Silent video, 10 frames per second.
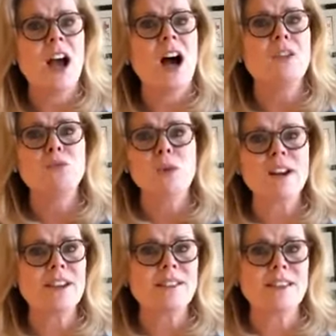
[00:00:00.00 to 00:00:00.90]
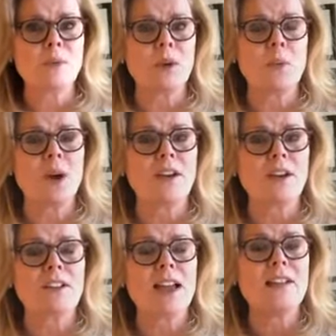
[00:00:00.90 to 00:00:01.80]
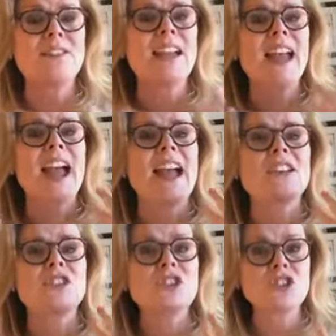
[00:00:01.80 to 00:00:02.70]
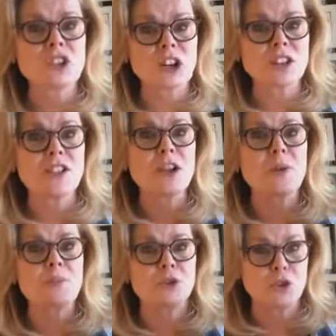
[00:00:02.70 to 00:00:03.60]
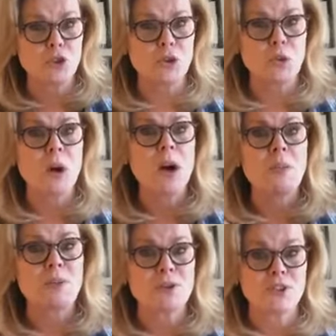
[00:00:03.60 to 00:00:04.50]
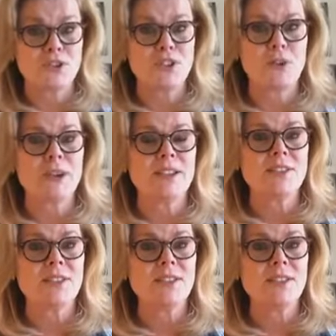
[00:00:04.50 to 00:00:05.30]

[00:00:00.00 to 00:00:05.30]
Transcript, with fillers: of what it is that we want in our lives and start to pursue it.